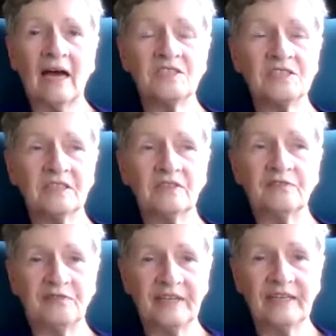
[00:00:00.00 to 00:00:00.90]
I still
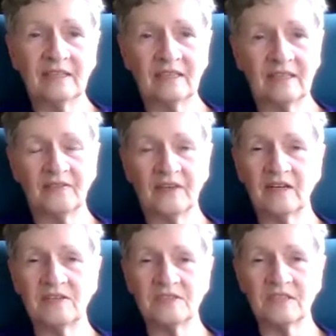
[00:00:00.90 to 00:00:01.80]
feel
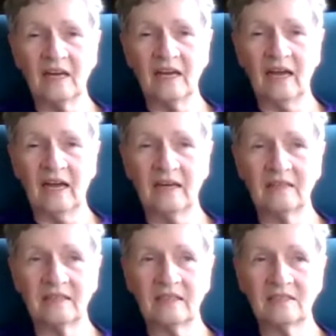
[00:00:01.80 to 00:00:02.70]
this,
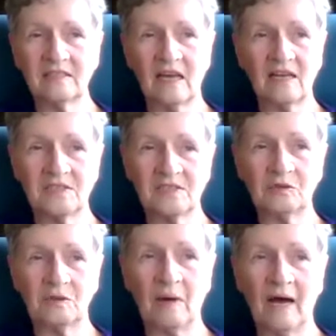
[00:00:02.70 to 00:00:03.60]
and it's a
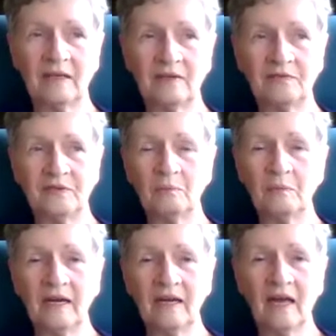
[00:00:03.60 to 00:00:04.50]
reminder for
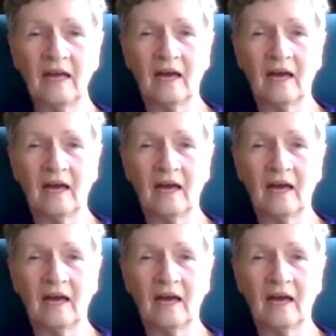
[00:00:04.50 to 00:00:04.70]
me,